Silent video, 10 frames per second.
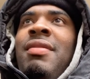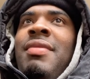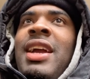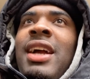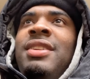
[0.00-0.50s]

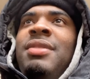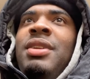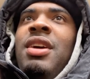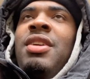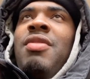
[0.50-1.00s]
They got some
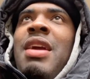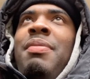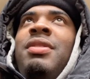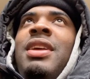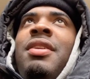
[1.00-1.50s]
young
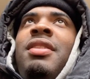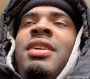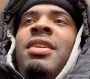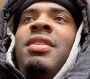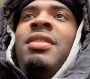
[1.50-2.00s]
rappers out
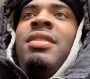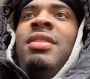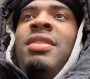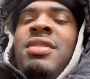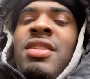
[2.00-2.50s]
there
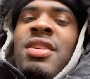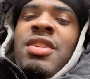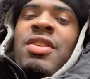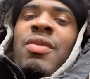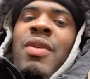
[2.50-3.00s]

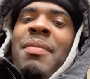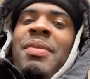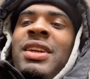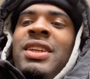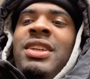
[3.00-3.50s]

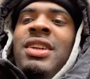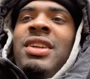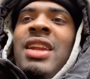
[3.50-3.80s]
rapping and shit.